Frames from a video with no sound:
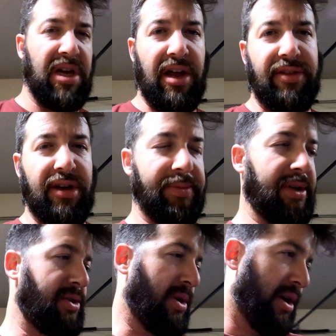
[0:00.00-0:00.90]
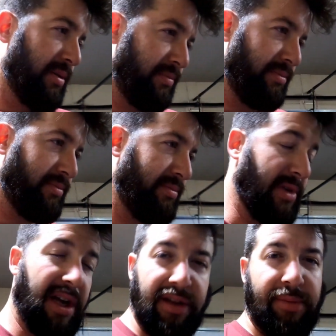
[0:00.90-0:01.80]
I think I'm going to try
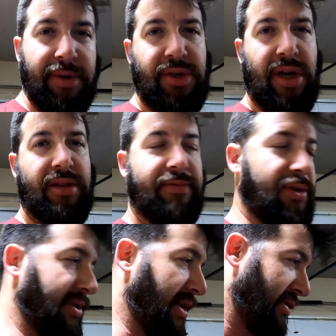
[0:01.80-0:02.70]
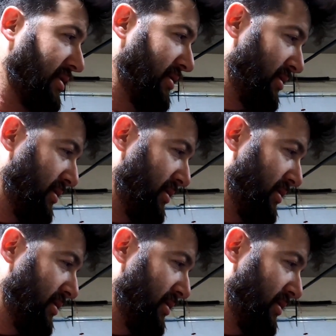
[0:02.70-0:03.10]
the Voltex.